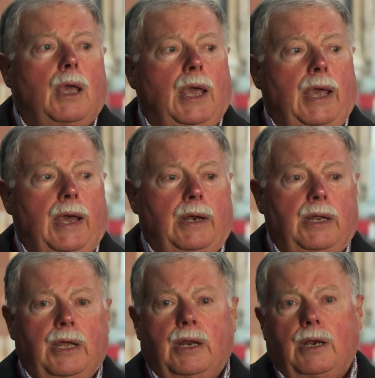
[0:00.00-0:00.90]
and
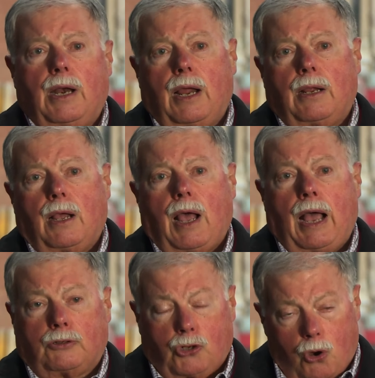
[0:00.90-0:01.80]
in
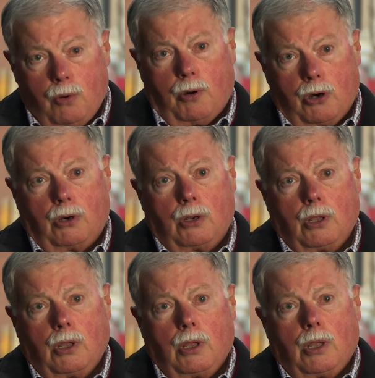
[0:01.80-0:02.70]
October
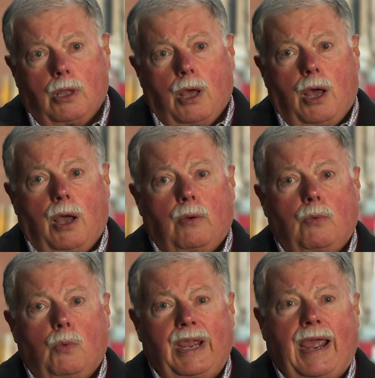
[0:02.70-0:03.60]
uh,
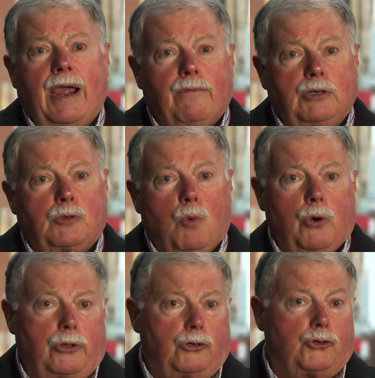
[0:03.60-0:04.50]
we averaged
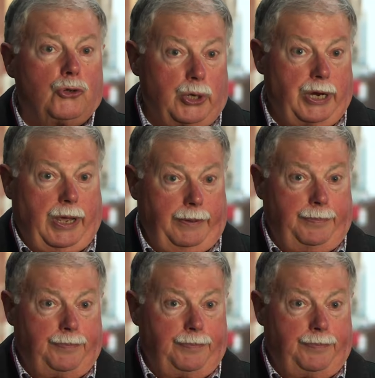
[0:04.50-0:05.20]
more than two a day.